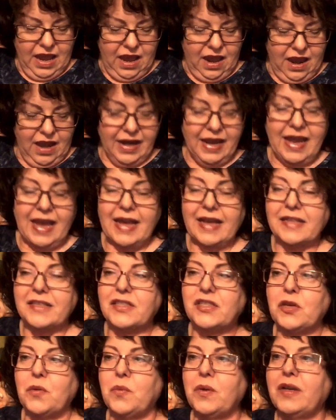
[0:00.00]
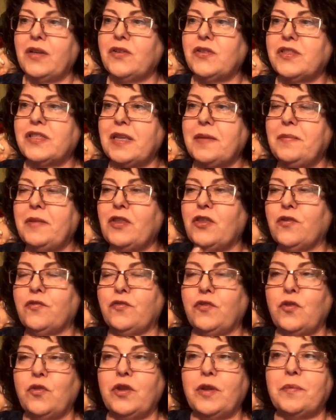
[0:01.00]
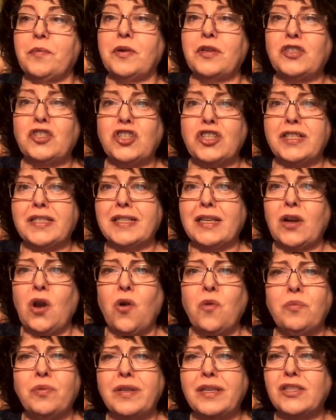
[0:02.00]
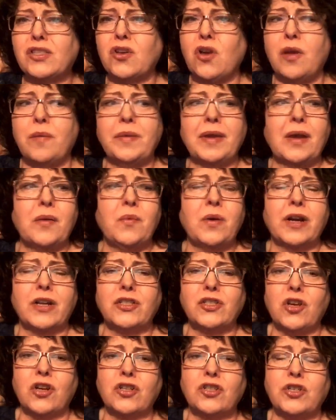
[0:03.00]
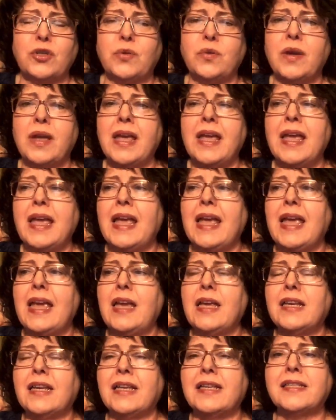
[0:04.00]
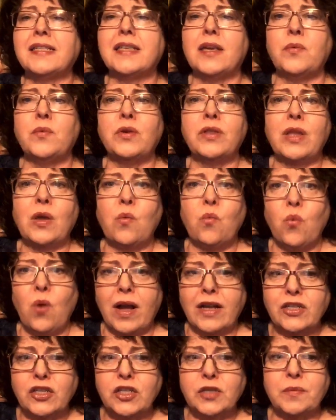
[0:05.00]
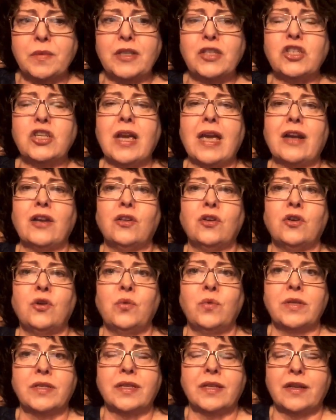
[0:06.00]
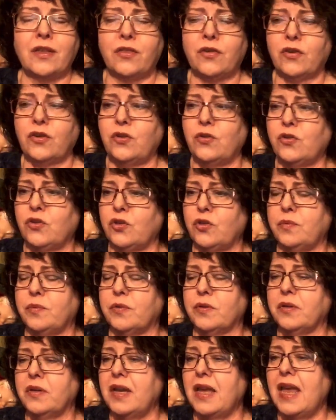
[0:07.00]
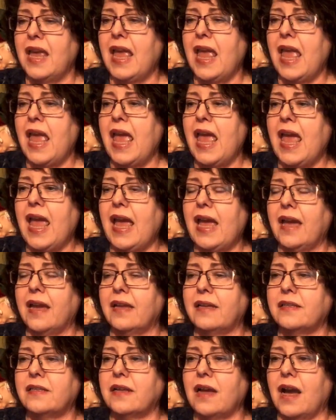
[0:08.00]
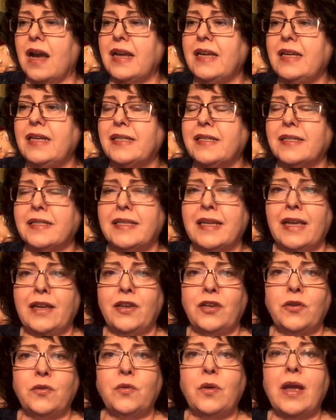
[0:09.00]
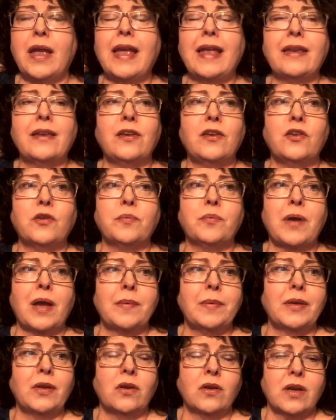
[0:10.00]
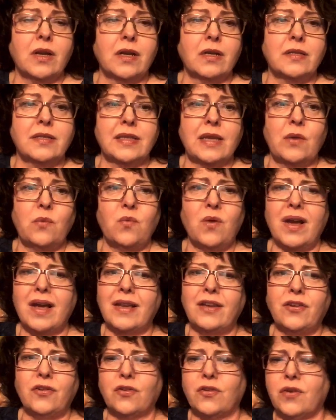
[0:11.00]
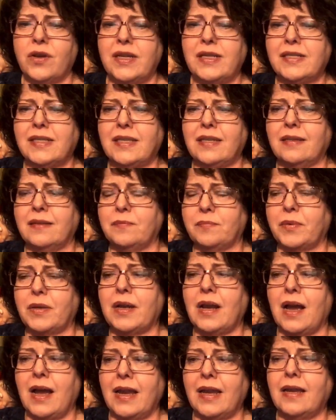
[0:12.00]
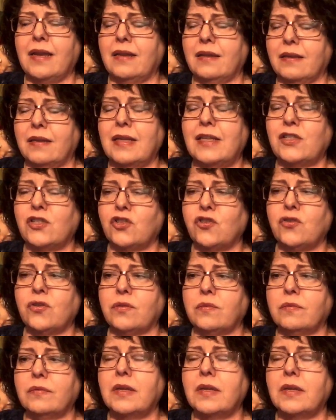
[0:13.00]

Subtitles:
I had someone else send me their phone number, and she said, "Oh, please call me. I want to talk to you." It is someone that watches my channel who was another YouTuber. And I need to tell you, and you're probably all going to say, "What? You're crazy." But it's true.